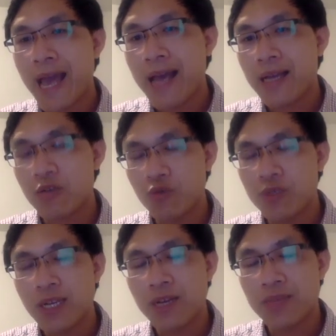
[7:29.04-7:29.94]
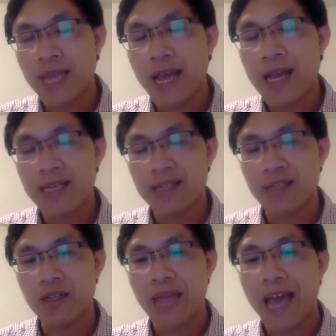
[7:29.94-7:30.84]
solution concept is
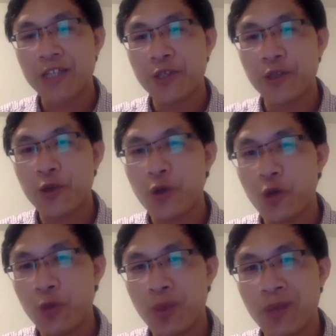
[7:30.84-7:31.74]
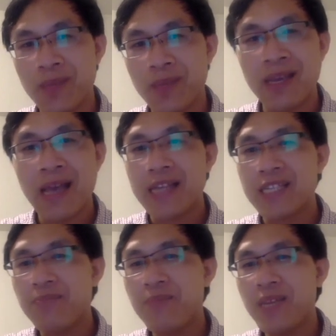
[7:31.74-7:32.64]
the Nash equilibrium. I
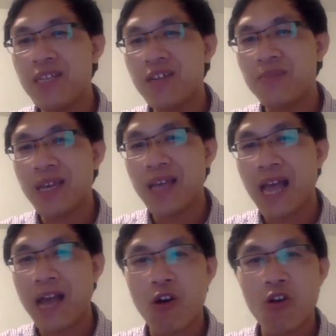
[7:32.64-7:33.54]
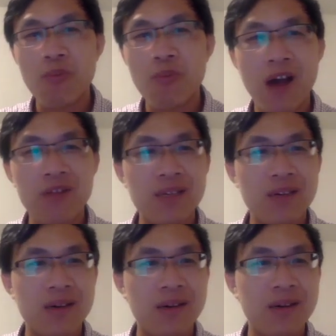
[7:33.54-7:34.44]
think many of them have heard about
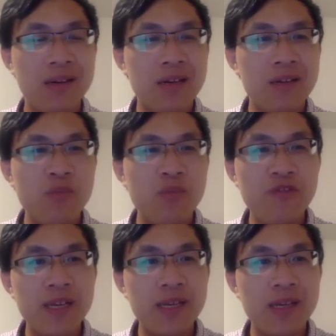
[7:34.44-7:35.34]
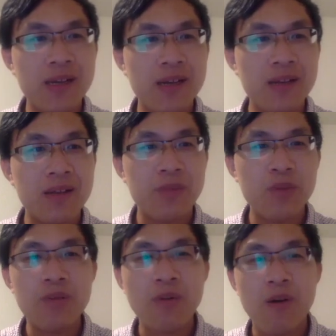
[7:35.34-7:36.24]
the movie A
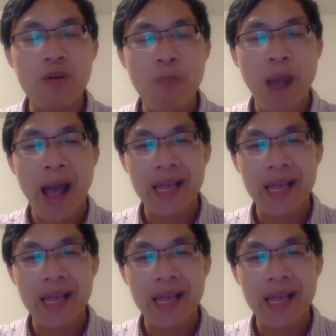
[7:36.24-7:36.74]
Beautiful Mind.